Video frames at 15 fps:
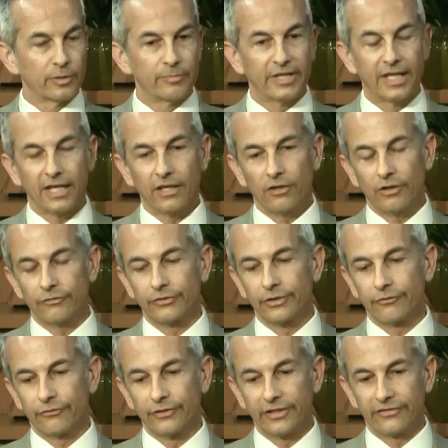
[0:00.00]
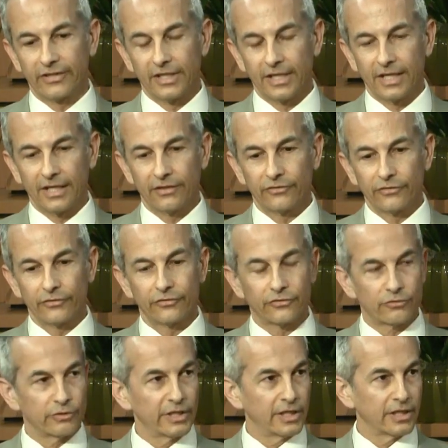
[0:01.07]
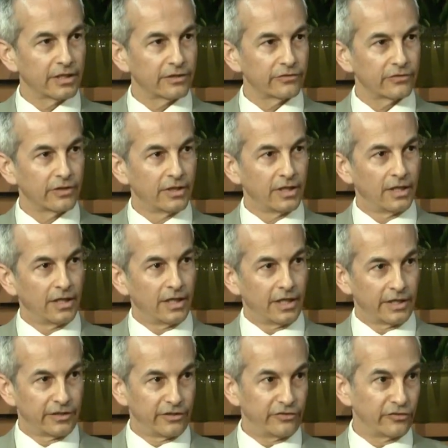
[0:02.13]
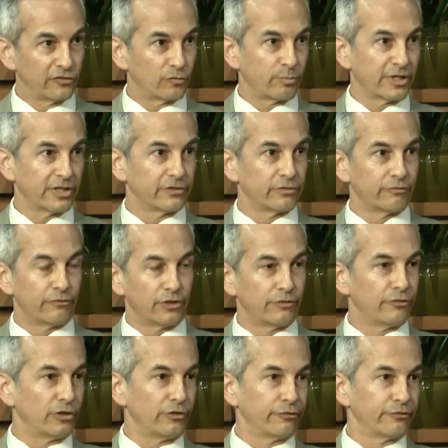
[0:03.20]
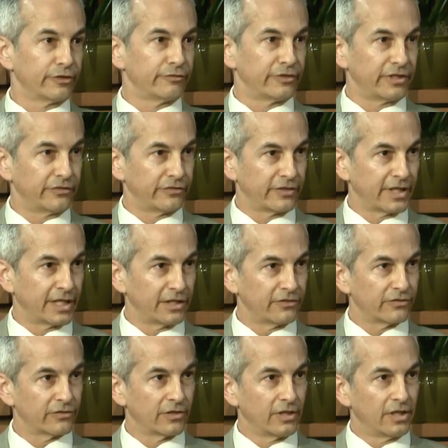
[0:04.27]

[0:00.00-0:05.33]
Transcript: they began offering free skin cancer screenings, and this has spread to involve all 50 states.